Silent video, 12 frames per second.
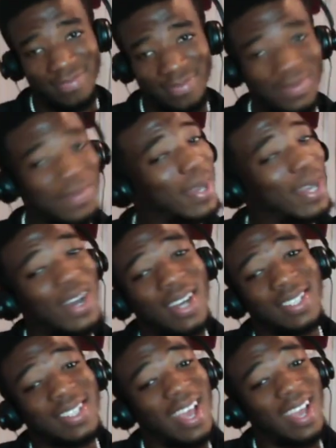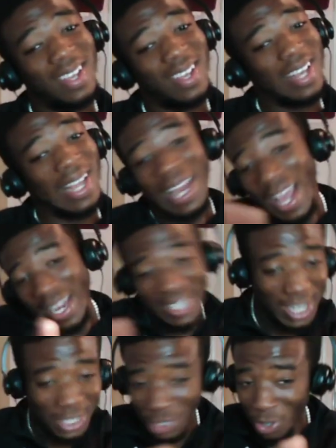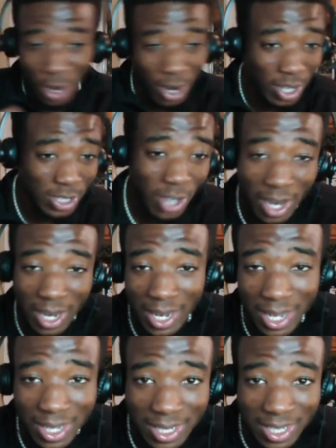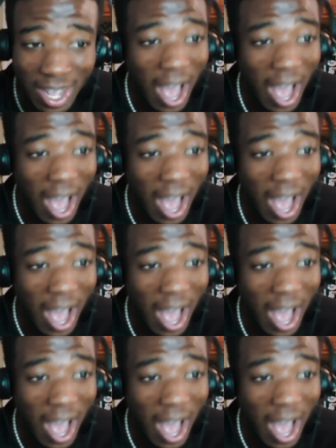Because, hey, clearly they're showing us all of this.